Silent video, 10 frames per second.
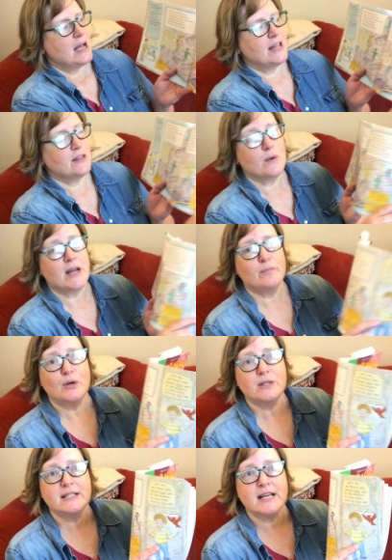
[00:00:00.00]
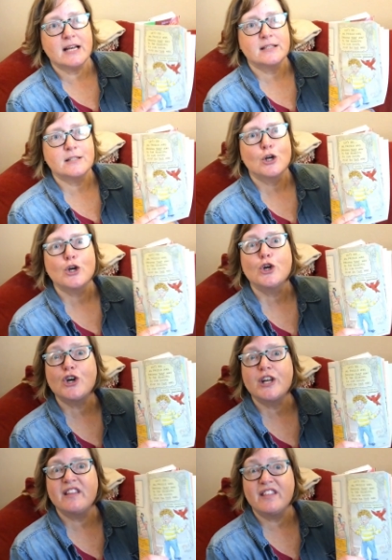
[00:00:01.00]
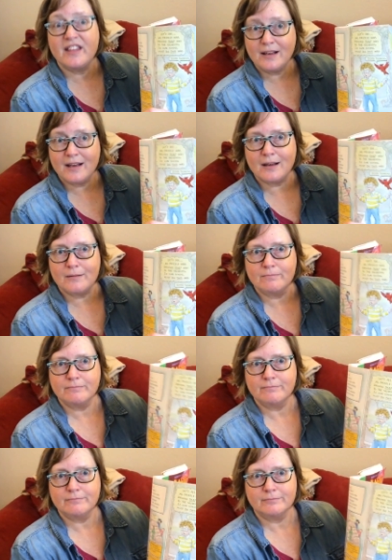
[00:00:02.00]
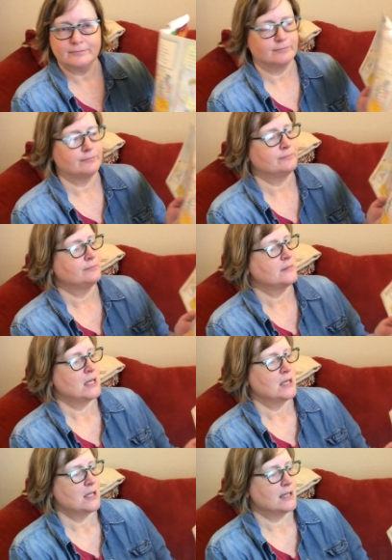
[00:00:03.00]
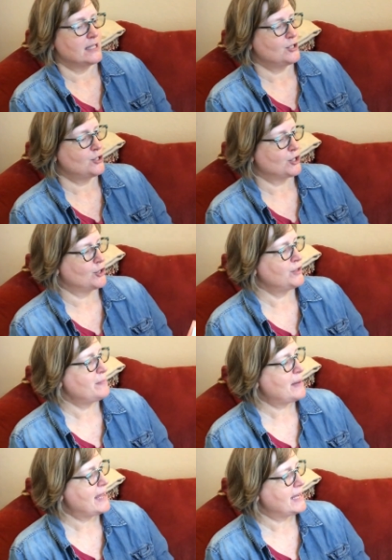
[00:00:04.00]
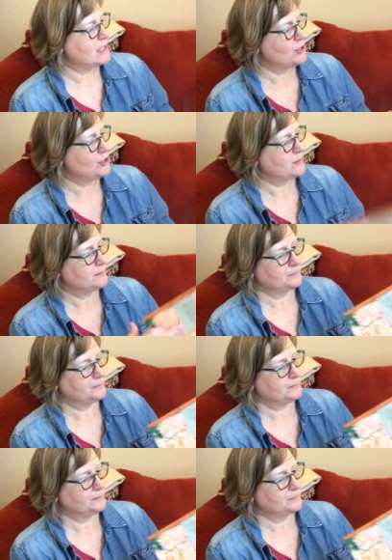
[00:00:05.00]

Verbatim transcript: And the red bird says, "Good thinking." Let's turn the page.